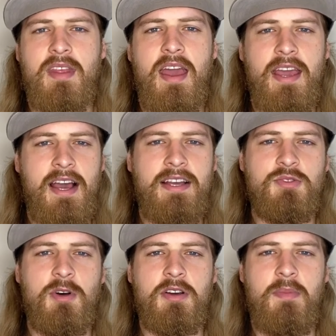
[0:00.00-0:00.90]
Hey guys,
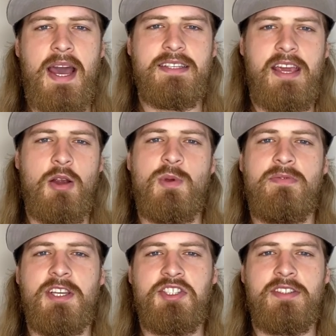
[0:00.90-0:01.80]
welcome back to Airman
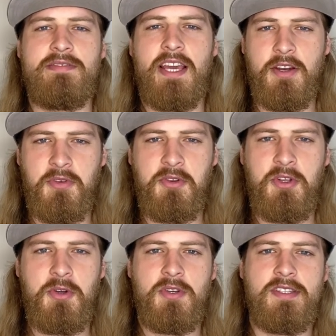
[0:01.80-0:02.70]
Vision, and if you're
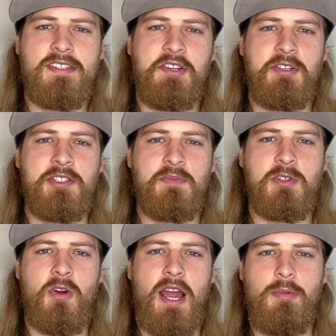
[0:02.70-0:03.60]
new, consider
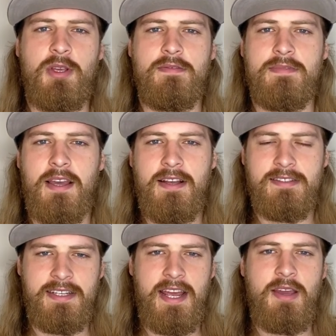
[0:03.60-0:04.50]
subscribing.
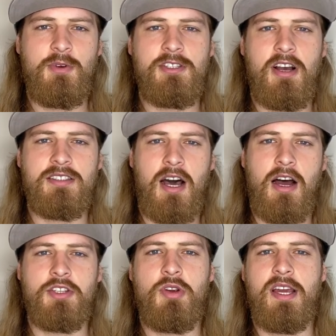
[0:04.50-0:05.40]
Today we talked to
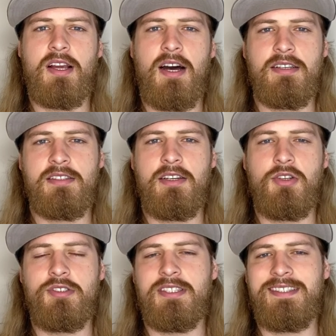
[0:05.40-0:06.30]
Andre Acosta,
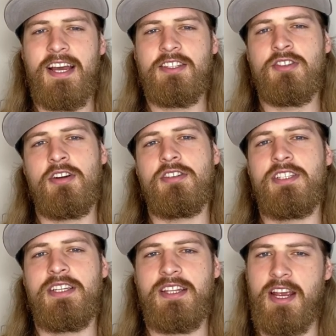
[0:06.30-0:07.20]
who's a tech
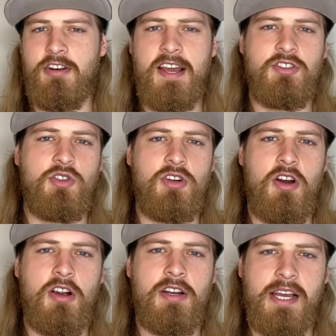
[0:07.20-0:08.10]
sergeant in the Air National
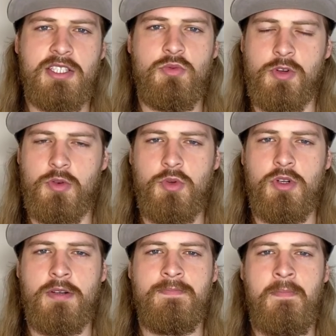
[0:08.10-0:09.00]
Guard as a
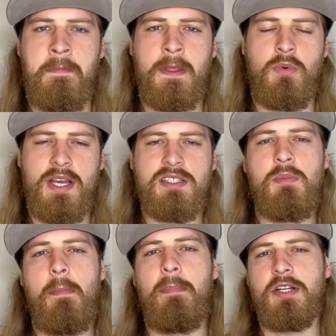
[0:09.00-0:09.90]
recruiter. We asked him
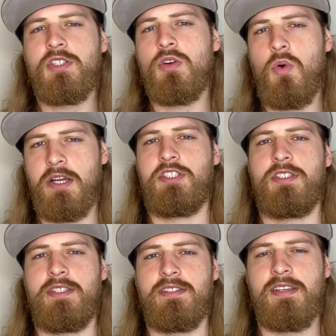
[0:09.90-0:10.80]
a bunch of
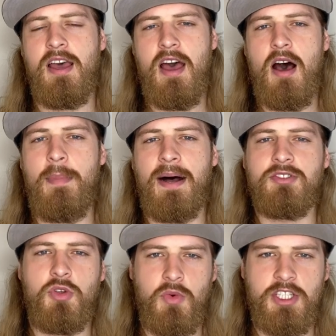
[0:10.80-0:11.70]
questions about
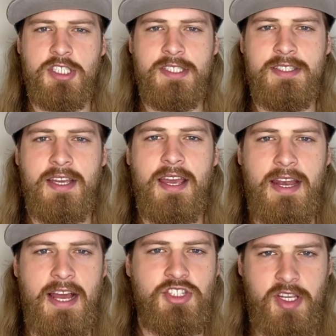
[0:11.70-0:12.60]
tuition and
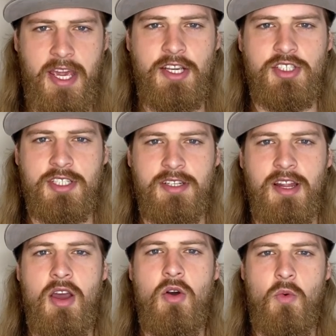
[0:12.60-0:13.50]
education
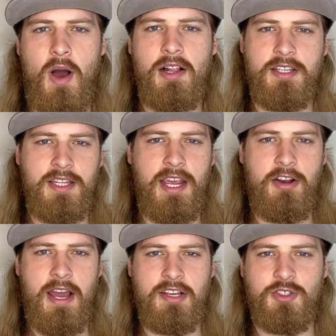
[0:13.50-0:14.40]
while in the Air
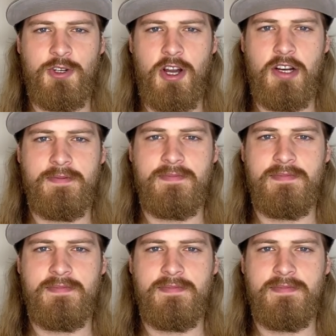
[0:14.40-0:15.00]
National Guard.